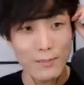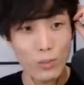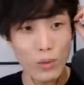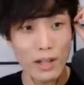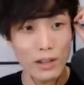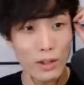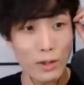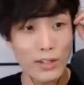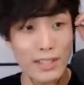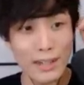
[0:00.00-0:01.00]
What?
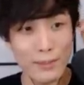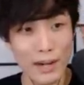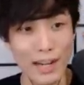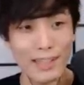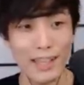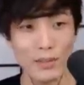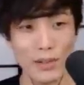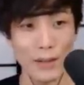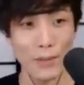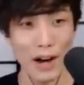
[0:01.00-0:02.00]
Luffy Senpai, thanks
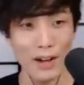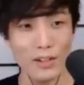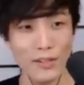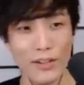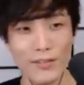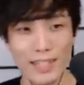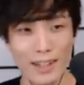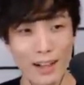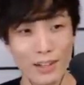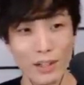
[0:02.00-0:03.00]
for the
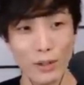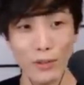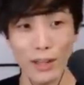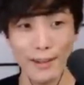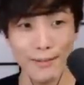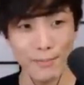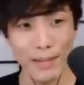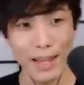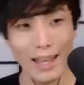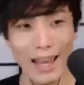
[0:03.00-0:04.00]
$150, Luffy.
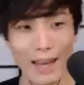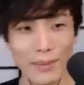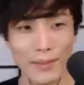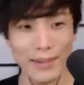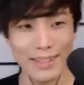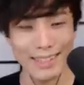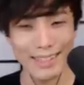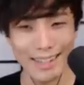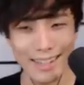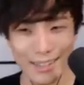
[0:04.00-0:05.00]
Happy birthday,
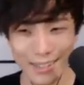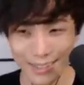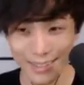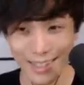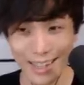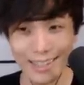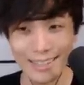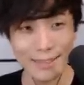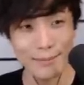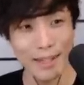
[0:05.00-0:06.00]
Sykkuno,
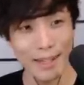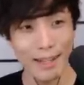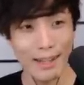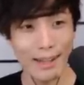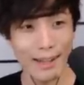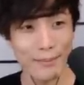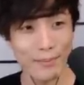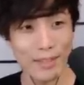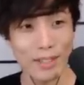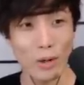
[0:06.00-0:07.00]
thanks.
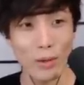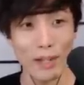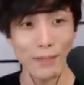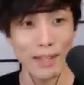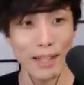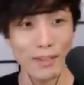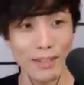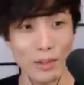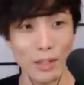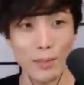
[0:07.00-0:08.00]
Solrium, thanks for
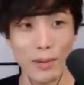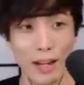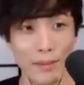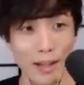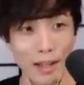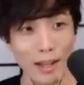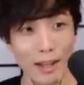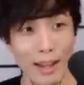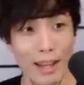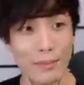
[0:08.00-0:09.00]
the Twitch Prime.
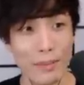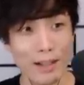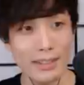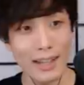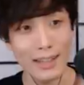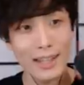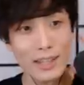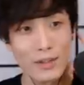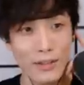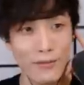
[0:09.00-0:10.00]
And Mase,
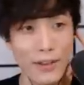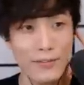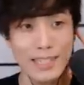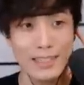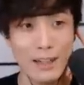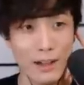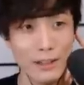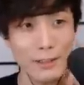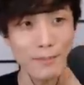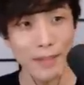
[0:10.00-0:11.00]
thanks for the
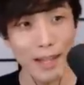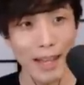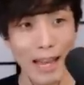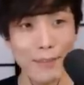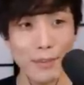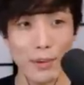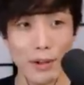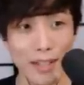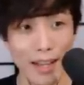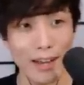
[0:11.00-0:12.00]
$15. Happy
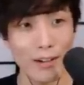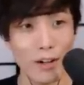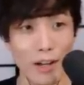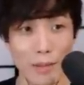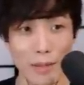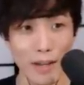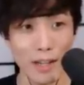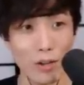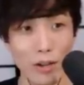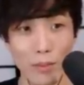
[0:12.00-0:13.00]
birthday. I don't know how many
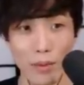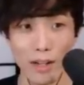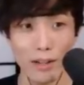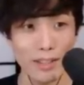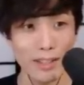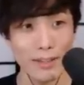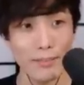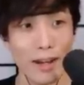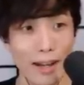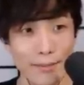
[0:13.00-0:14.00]
microwave burritos this can
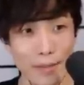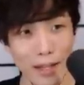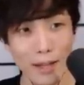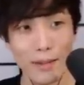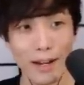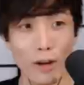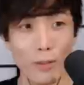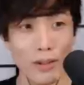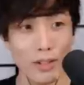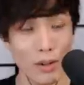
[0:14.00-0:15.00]
buy, but I
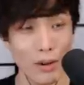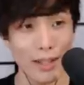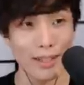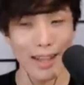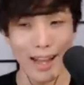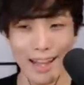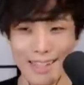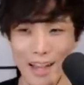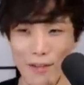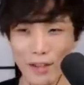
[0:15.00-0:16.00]
hope you enjoy it. I
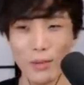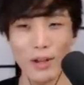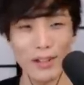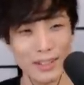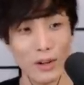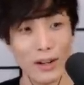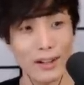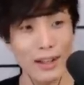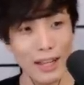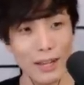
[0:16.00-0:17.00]
definitely will enjoy it,
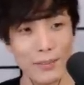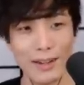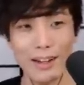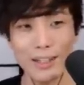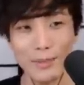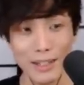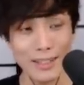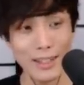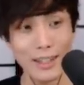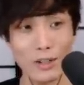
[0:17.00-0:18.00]
but not as much
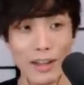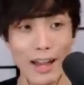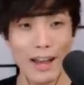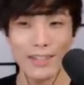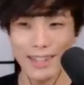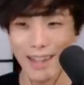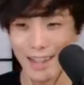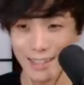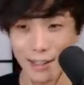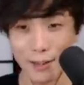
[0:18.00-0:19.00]
as I enjoy having you
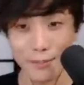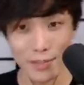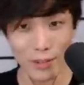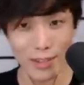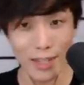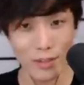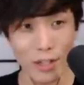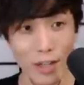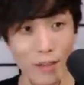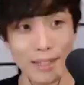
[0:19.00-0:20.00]
guys here. So thanks for
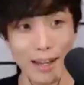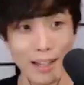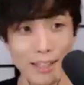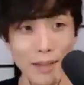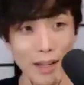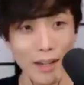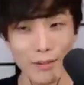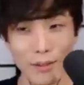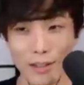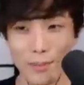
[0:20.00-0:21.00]
coming, guys.
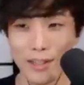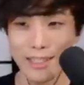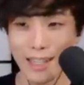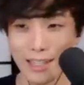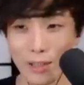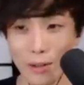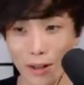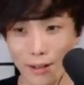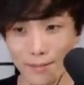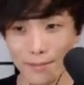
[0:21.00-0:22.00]
Really appreciate you all.